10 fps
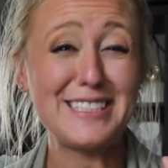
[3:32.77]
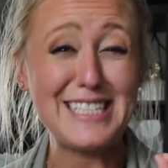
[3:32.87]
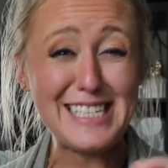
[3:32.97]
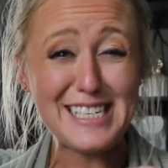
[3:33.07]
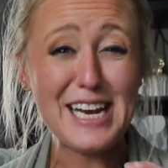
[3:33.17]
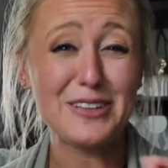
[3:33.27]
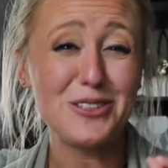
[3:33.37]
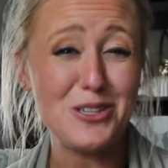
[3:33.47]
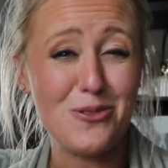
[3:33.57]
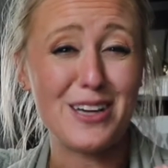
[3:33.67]
detailed
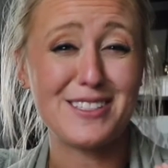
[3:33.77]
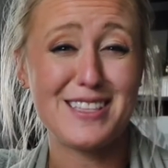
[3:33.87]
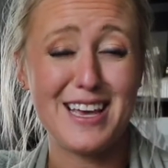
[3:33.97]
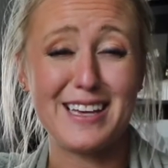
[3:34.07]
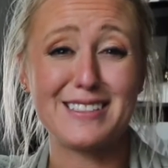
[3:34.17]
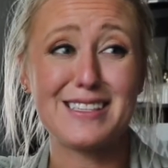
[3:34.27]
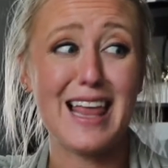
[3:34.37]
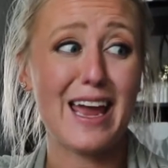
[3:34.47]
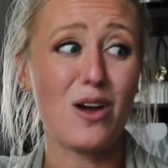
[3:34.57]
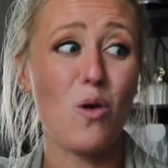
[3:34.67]
nuanced things
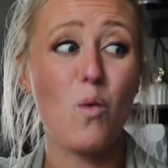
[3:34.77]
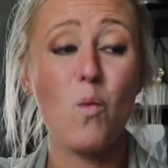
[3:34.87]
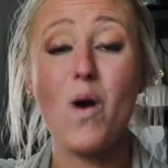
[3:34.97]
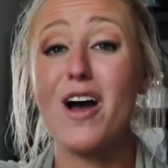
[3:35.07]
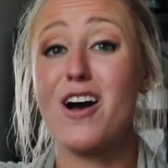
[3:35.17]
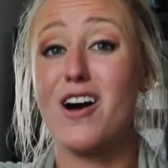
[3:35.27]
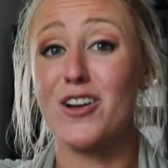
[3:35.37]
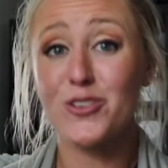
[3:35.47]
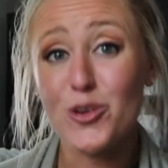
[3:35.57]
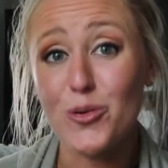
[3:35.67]
like what
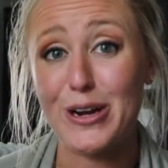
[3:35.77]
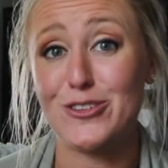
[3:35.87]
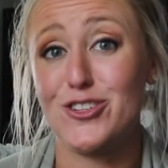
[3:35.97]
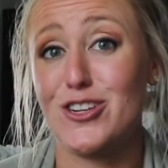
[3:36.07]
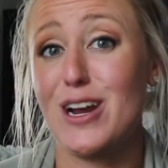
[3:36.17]
underwear should